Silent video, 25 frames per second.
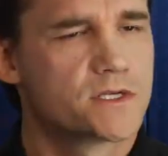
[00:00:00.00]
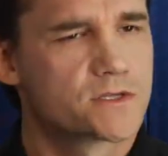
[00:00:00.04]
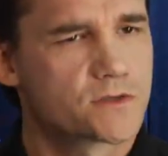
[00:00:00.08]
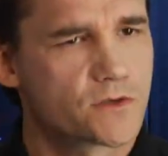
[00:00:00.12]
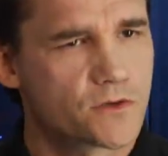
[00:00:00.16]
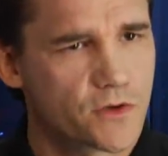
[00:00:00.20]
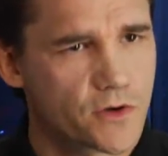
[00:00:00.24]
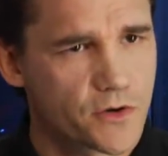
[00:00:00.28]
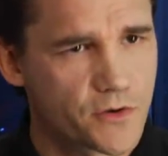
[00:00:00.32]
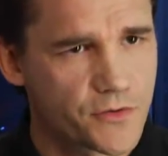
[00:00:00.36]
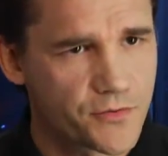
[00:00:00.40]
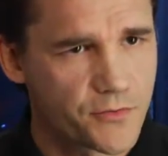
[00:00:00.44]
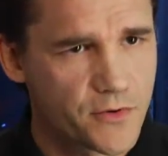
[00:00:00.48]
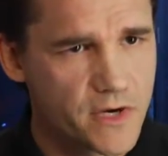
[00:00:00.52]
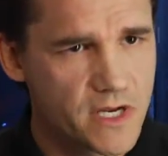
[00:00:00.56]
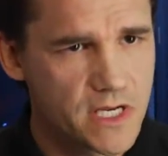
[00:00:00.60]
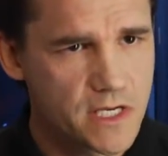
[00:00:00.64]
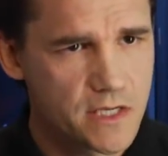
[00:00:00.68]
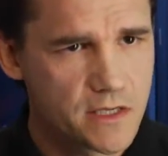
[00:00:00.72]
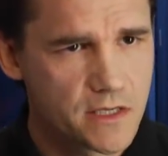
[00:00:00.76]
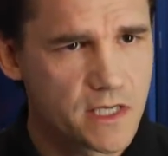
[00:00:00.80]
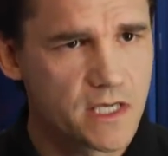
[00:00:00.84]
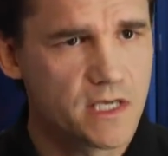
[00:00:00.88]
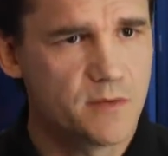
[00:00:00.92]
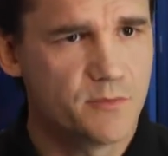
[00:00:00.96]
So there are three
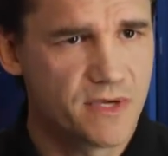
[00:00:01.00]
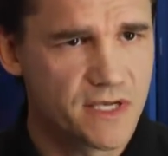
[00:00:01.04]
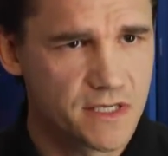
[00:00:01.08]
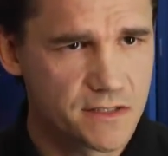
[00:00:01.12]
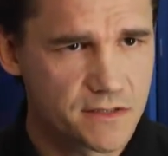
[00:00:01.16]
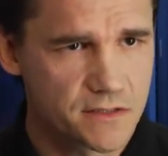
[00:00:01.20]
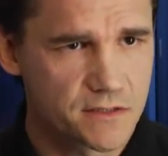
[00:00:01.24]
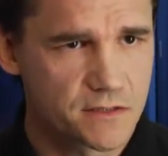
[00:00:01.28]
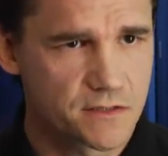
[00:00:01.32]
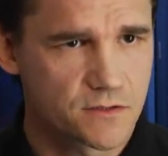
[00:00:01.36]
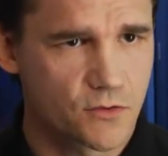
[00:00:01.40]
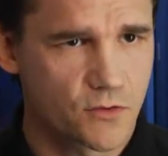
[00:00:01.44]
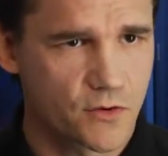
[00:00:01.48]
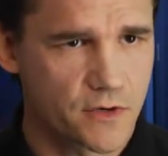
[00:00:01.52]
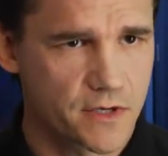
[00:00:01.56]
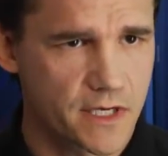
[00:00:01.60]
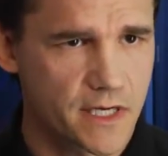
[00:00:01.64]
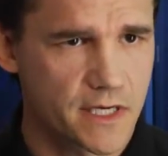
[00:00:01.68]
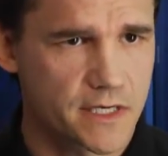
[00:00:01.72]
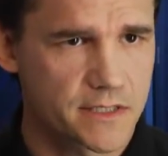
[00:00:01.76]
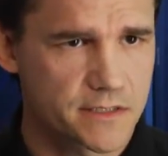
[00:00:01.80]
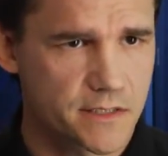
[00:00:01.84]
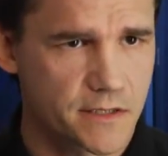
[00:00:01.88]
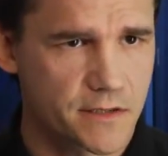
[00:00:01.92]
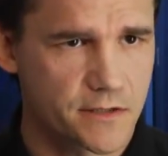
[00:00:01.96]
key pieces to our
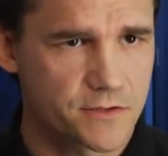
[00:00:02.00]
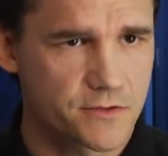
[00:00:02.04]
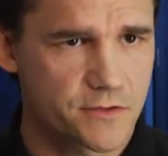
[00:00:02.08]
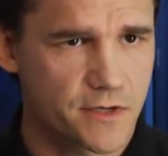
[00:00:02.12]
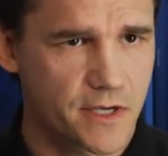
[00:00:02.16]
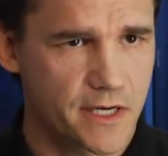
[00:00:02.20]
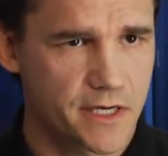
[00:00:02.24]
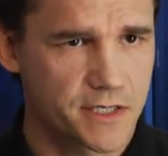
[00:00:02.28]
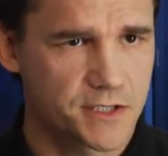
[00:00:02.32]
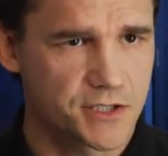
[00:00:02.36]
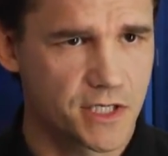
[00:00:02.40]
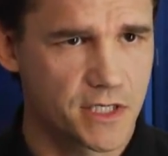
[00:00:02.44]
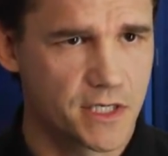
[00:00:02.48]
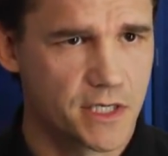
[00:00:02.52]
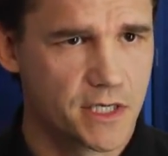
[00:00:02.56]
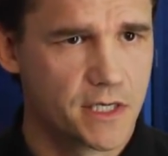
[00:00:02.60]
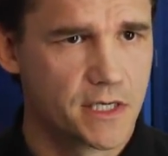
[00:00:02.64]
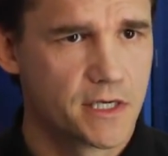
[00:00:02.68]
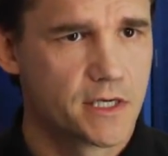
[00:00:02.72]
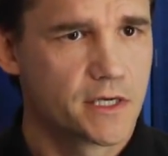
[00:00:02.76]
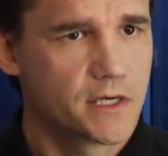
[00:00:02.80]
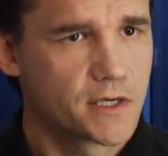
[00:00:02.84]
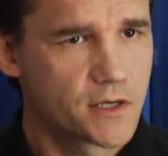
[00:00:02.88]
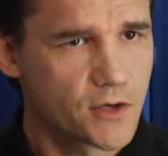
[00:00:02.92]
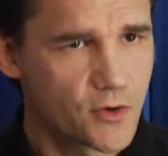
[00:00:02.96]
data center strategy
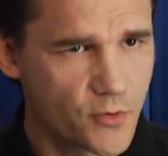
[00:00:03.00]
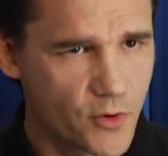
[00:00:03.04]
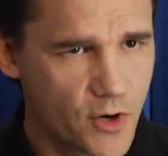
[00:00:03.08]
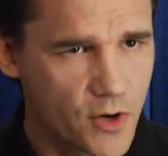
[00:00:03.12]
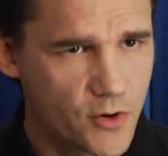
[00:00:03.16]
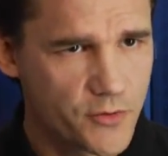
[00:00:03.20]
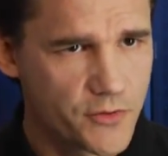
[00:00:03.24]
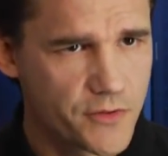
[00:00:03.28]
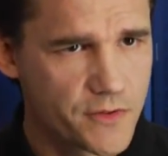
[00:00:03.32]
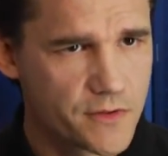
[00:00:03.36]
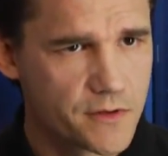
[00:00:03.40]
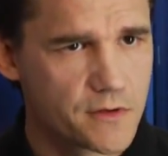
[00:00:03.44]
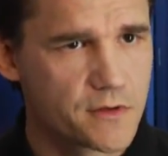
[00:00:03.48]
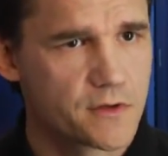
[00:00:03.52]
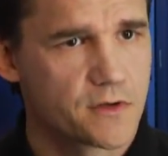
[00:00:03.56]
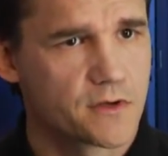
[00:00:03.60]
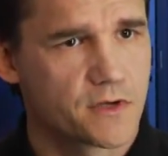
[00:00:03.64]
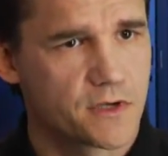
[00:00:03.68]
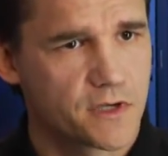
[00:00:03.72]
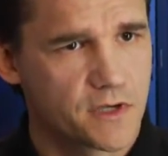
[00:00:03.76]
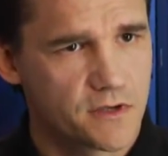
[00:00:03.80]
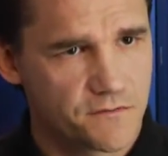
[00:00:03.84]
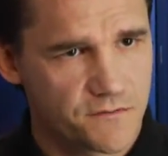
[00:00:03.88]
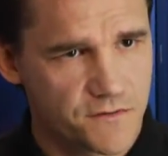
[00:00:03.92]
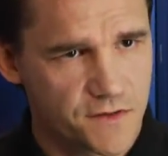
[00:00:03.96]
growth,
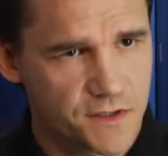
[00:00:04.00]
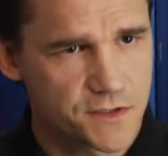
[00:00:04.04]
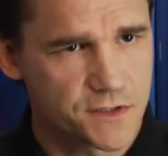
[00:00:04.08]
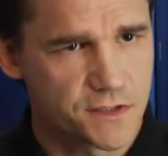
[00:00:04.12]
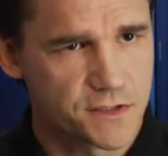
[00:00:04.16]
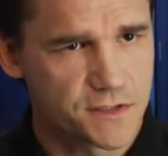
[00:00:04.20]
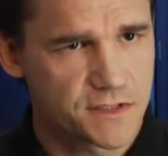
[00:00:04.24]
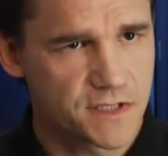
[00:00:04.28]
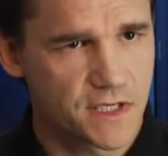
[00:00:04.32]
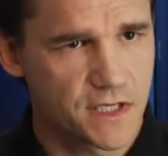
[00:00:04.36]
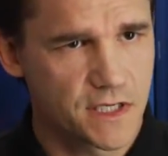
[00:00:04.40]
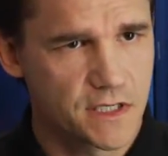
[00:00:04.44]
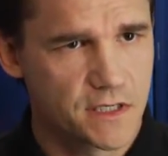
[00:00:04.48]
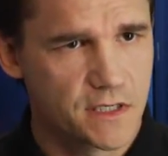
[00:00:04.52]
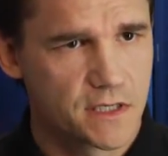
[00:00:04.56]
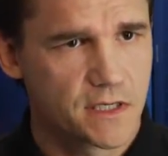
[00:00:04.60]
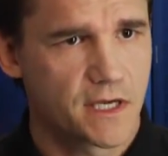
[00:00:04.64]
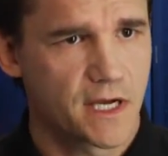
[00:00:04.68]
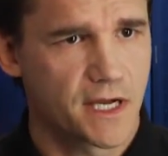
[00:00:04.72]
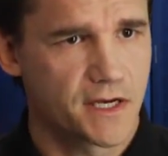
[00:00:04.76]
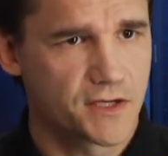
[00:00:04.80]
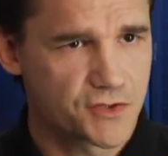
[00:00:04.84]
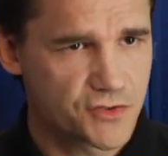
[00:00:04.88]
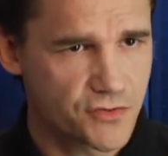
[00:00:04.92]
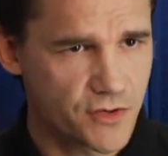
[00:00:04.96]
efficiency,
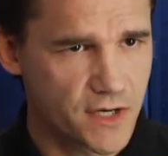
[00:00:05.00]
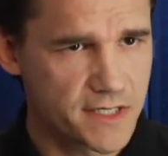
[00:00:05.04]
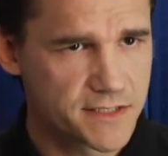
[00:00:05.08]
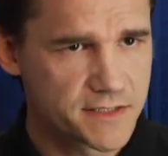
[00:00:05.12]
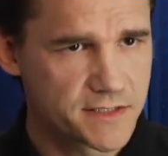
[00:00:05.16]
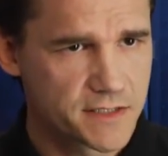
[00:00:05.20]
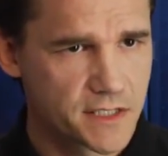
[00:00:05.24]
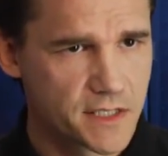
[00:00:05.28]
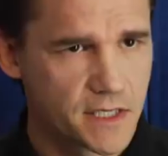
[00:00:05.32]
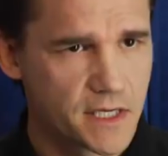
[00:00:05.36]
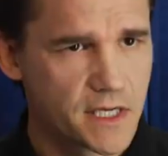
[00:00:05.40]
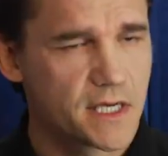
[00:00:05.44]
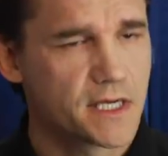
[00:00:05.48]
and trust.